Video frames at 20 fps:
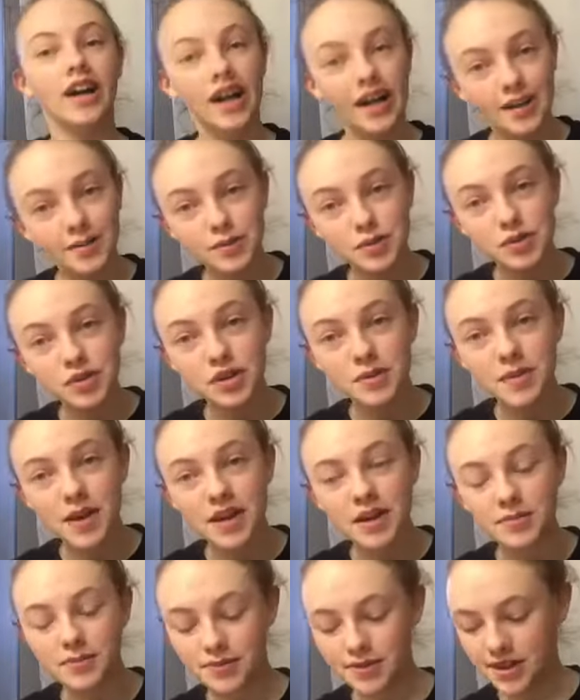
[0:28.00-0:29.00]
I'm doing a
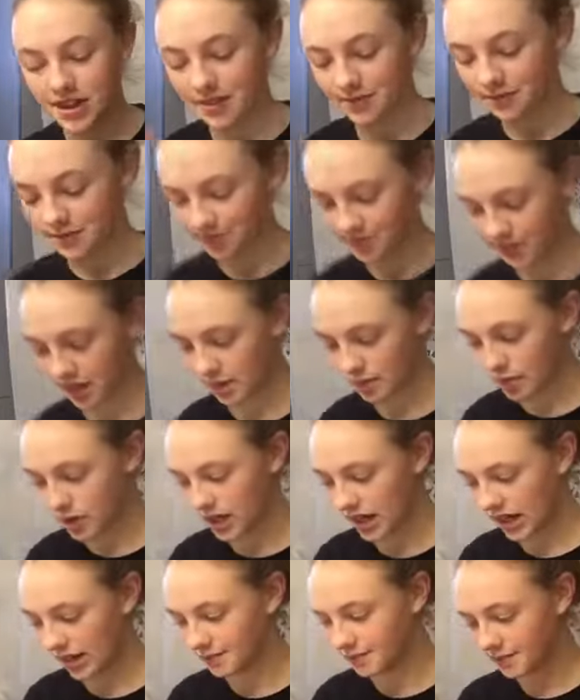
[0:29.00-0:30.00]
makeup routine.
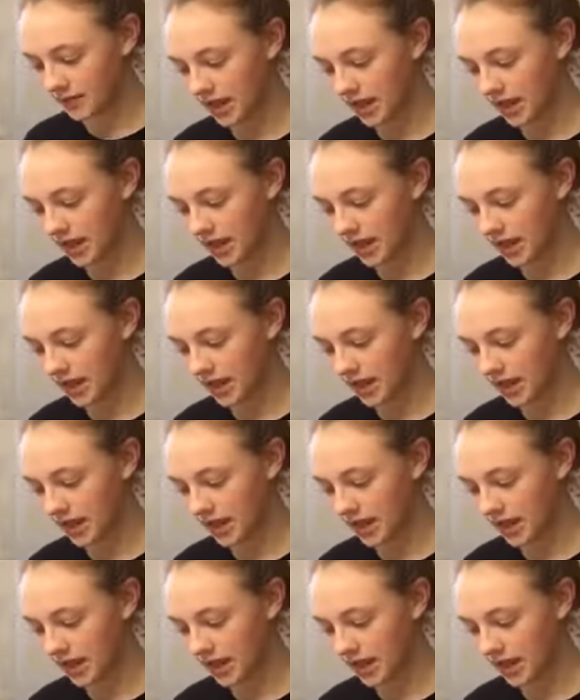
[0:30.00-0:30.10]
Pretty